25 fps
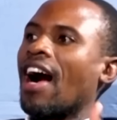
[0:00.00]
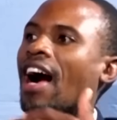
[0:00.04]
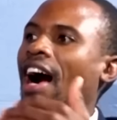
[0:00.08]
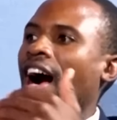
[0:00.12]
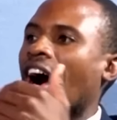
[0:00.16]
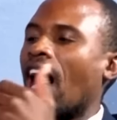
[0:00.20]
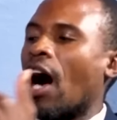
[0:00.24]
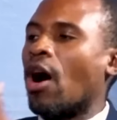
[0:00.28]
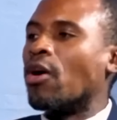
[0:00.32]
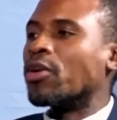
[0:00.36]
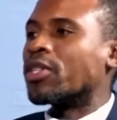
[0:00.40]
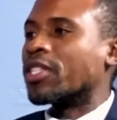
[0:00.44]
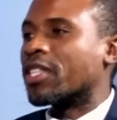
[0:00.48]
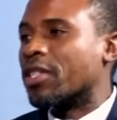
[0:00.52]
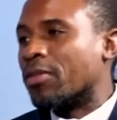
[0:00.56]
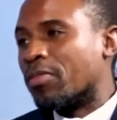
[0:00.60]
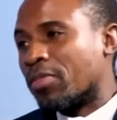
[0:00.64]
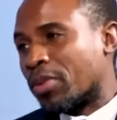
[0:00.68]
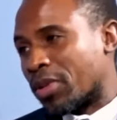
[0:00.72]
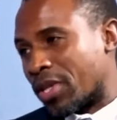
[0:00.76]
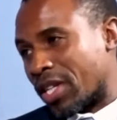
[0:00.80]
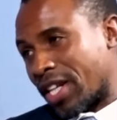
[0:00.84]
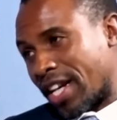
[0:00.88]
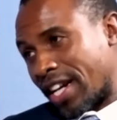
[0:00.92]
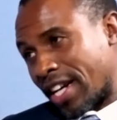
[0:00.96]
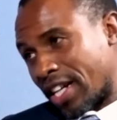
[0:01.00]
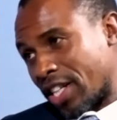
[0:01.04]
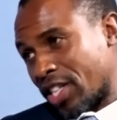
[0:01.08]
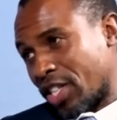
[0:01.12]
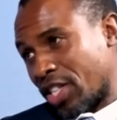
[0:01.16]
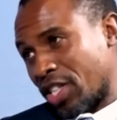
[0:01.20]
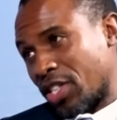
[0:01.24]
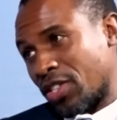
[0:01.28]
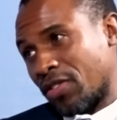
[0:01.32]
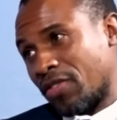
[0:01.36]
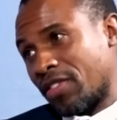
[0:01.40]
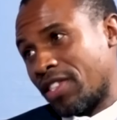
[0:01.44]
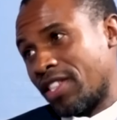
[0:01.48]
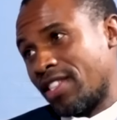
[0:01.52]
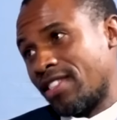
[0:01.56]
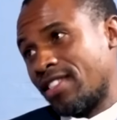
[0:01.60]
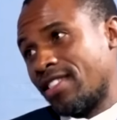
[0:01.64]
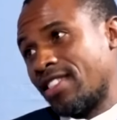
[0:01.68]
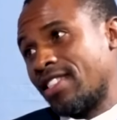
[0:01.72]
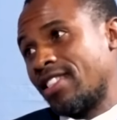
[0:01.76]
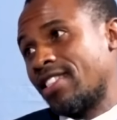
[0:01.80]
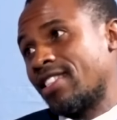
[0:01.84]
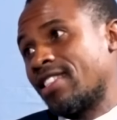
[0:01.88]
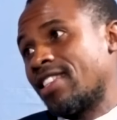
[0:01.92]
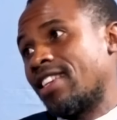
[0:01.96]
Halt the progression of
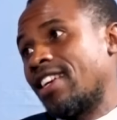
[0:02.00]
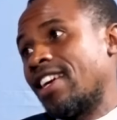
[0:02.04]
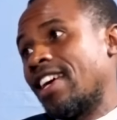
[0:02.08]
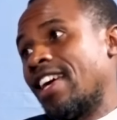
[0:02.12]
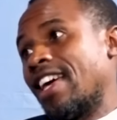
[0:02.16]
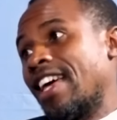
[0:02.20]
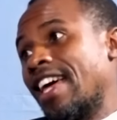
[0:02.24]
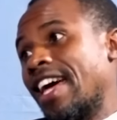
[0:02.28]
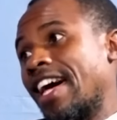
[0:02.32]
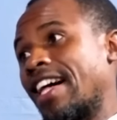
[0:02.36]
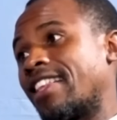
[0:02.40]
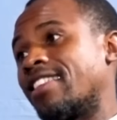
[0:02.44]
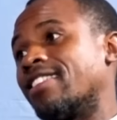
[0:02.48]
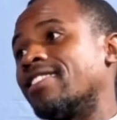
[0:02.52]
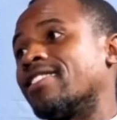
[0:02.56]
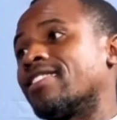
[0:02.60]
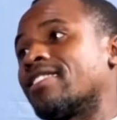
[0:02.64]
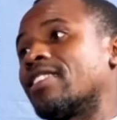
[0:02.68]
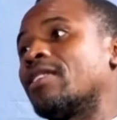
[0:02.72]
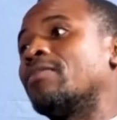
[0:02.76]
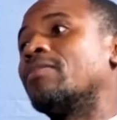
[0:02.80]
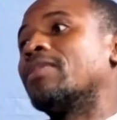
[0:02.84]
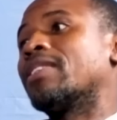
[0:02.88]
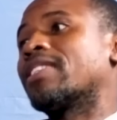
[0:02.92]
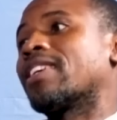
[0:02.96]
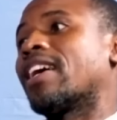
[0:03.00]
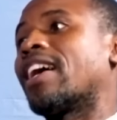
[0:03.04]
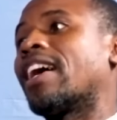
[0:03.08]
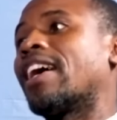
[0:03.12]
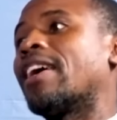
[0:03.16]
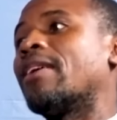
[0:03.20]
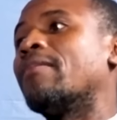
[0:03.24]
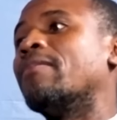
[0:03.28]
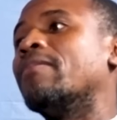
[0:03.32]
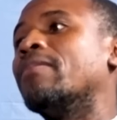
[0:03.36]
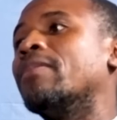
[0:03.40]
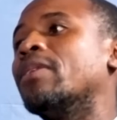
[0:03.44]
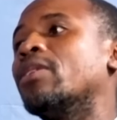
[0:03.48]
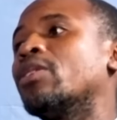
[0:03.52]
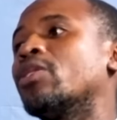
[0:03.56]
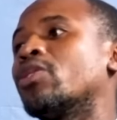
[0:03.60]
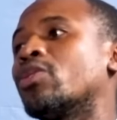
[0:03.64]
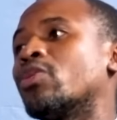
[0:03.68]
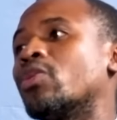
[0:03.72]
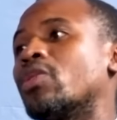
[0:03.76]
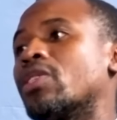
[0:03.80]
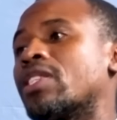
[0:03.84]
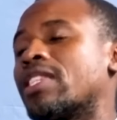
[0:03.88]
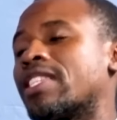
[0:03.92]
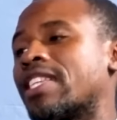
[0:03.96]
disease, at the same time
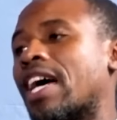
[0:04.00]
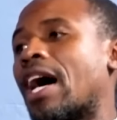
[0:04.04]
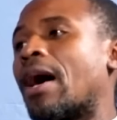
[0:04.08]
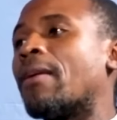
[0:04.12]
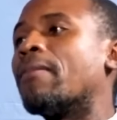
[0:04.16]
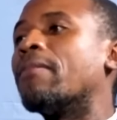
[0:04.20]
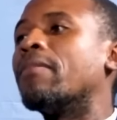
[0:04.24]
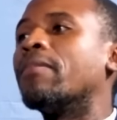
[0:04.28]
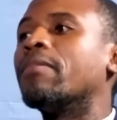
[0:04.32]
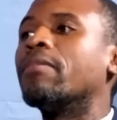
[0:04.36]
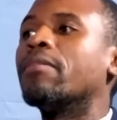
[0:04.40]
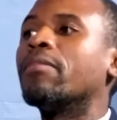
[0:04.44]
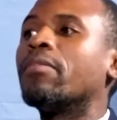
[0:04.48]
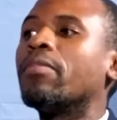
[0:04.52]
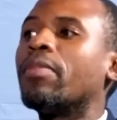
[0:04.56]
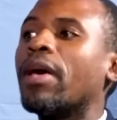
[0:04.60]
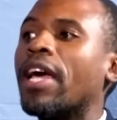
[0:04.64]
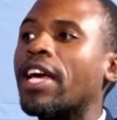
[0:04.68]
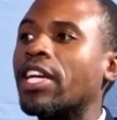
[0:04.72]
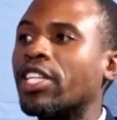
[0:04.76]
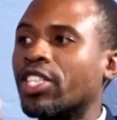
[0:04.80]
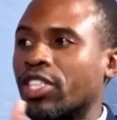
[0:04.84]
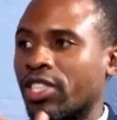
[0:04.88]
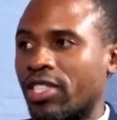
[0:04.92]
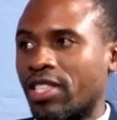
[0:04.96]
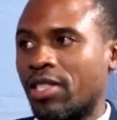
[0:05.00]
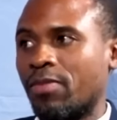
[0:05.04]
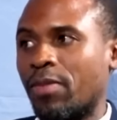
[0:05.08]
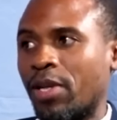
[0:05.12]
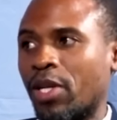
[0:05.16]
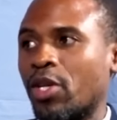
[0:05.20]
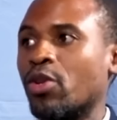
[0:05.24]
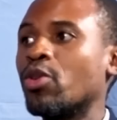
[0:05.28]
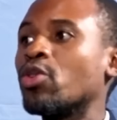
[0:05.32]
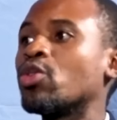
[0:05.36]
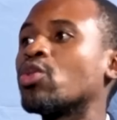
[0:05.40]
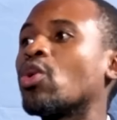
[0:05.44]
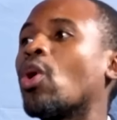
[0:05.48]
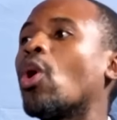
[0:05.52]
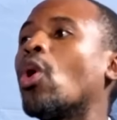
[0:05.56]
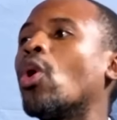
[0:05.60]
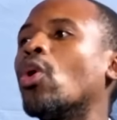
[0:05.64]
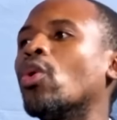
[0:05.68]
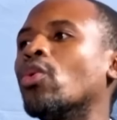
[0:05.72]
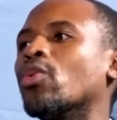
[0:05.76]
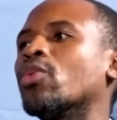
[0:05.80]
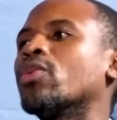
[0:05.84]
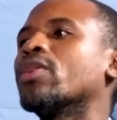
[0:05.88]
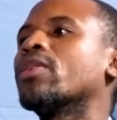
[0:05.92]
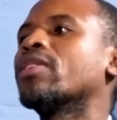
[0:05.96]
to some patients, but not
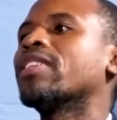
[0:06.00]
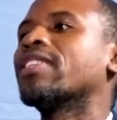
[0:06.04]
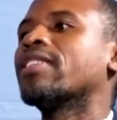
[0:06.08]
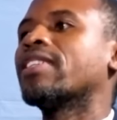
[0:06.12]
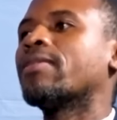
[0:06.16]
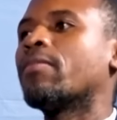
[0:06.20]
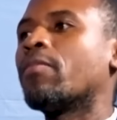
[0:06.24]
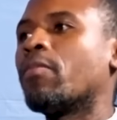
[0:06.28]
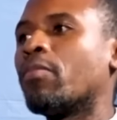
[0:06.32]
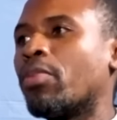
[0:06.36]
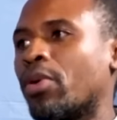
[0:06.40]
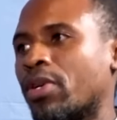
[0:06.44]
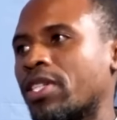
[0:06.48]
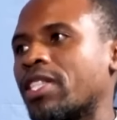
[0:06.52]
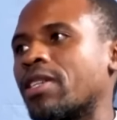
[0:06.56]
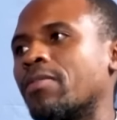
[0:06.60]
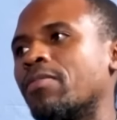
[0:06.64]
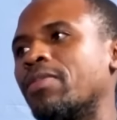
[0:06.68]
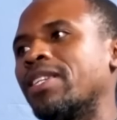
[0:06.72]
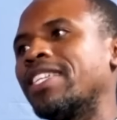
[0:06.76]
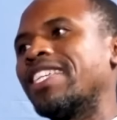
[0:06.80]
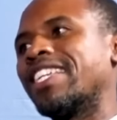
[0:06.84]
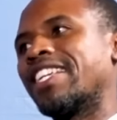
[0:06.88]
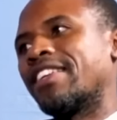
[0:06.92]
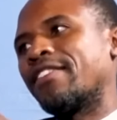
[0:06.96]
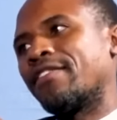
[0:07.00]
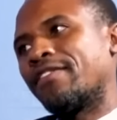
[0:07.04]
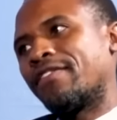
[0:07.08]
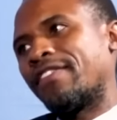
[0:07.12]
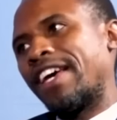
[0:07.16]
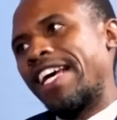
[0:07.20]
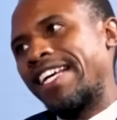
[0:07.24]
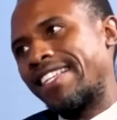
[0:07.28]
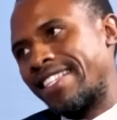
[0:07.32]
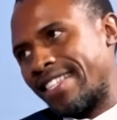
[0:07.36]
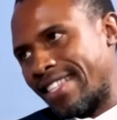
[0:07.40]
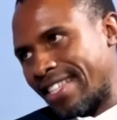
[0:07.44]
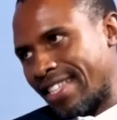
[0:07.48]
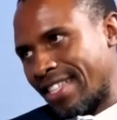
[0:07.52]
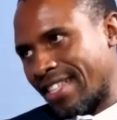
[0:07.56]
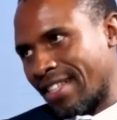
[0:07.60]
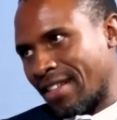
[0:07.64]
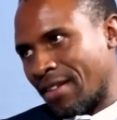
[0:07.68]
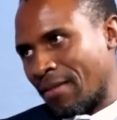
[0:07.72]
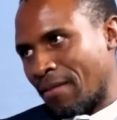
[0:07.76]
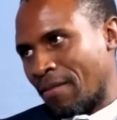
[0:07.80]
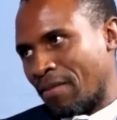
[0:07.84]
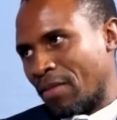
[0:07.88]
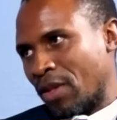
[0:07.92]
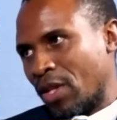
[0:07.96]
all, possibly reverse.
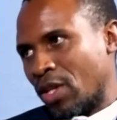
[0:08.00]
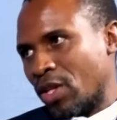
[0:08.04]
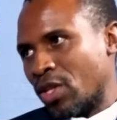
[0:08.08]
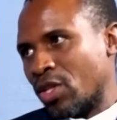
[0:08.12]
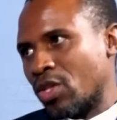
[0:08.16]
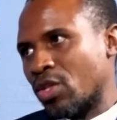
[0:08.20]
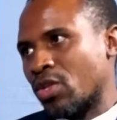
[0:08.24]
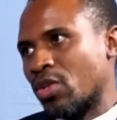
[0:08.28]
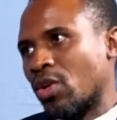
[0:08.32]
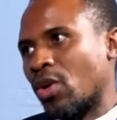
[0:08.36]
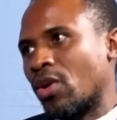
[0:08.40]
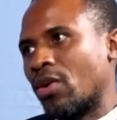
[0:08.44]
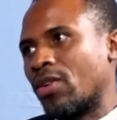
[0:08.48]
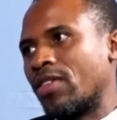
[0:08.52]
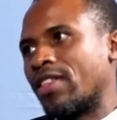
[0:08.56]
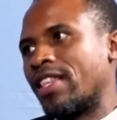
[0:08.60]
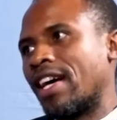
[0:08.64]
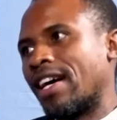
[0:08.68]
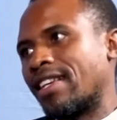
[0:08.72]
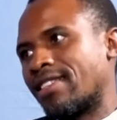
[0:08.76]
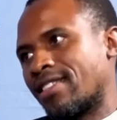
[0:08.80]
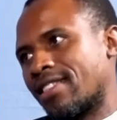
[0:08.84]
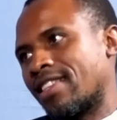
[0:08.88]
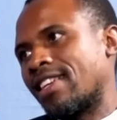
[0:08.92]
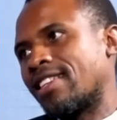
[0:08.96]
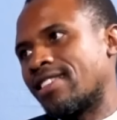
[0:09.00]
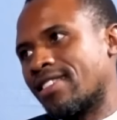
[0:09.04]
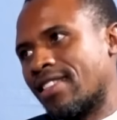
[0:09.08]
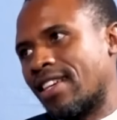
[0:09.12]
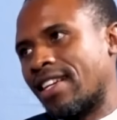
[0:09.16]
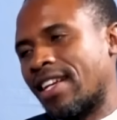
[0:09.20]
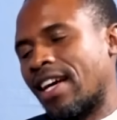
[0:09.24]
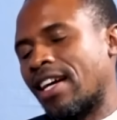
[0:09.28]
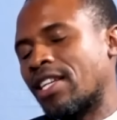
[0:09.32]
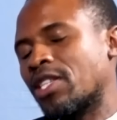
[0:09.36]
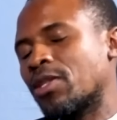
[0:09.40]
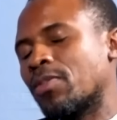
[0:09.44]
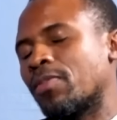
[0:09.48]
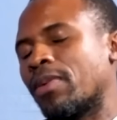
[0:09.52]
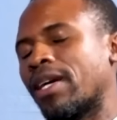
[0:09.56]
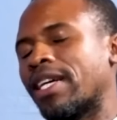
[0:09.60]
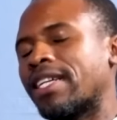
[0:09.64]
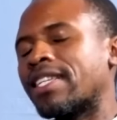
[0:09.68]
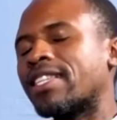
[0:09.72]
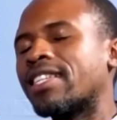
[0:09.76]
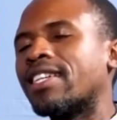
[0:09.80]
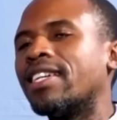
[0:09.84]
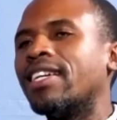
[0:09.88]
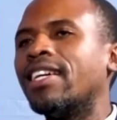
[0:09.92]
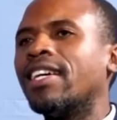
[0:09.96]
So that's that
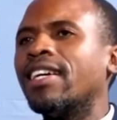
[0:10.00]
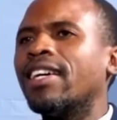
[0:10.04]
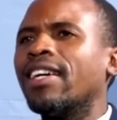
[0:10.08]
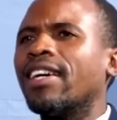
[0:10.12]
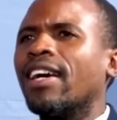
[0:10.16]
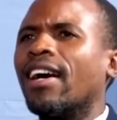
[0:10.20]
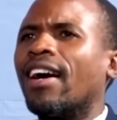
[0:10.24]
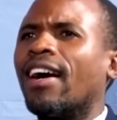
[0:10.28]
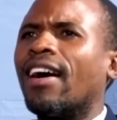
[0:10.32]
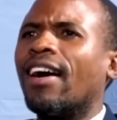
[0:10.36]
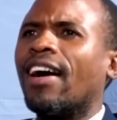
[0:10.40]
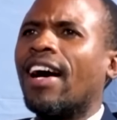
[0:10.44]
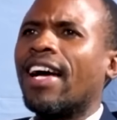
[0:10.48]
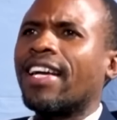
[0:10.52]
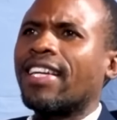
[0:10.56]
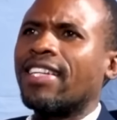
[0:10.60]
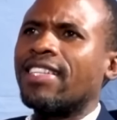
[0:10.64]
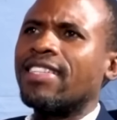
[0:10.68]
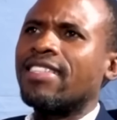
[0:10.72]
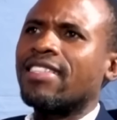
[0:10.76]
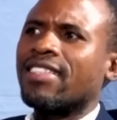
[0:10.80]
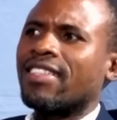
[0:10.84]
aspect. I can say,